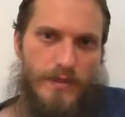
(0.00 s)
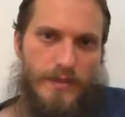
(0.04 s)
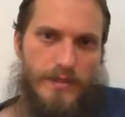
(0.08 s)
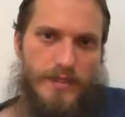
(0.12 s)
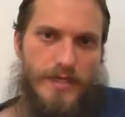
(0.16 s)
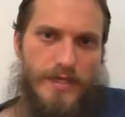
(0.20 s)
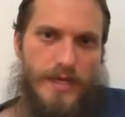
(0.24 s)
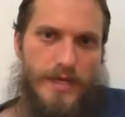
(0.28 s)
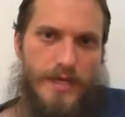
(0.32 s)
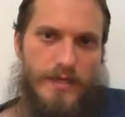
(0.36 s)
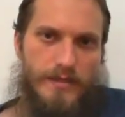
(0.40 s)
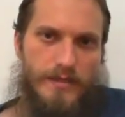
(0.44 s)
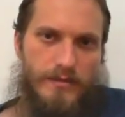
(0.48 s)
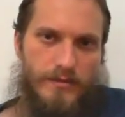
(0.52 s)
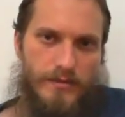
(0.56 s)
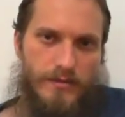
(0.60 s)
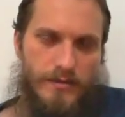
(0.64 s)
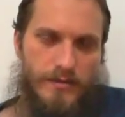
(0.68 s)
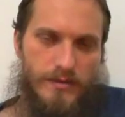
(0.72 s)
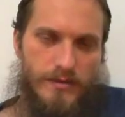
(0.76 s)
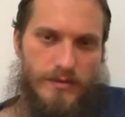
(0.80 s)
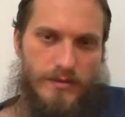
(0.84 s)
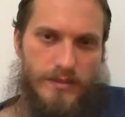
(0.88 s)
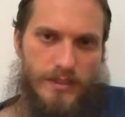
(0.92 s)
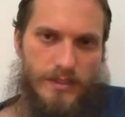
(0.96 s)
Getting
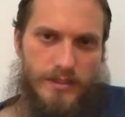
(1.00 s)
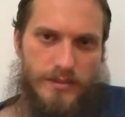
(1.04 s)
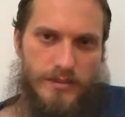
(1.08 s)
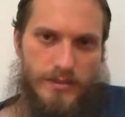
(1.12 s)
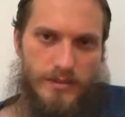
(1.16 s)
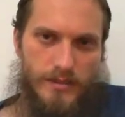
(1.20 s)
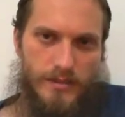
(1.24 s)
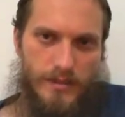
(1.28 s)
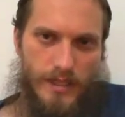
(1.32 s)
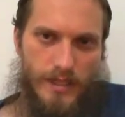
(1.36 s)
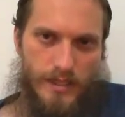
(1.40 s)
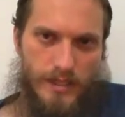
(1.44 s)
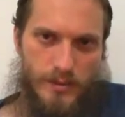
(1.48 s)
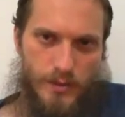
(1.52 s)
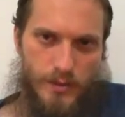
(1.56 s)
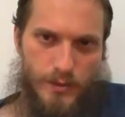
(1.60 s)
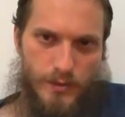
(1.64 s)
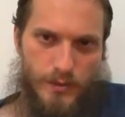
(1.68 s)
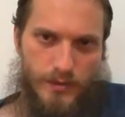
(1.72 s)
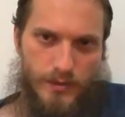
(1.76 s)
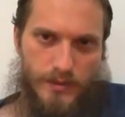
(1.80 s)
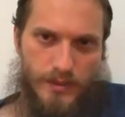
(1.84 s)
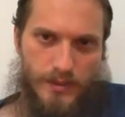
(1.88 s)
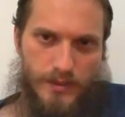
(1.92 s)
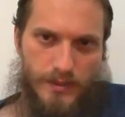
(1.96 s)
good
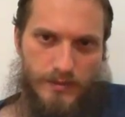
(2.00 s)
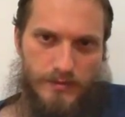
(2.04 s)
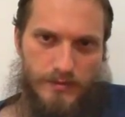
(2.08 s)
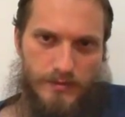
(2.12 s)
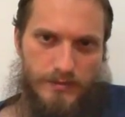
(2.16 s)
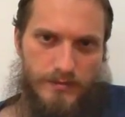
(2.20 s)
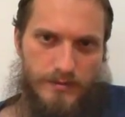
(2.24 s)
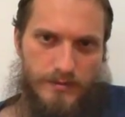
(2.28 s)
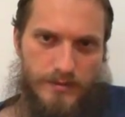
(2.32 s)
intellectually,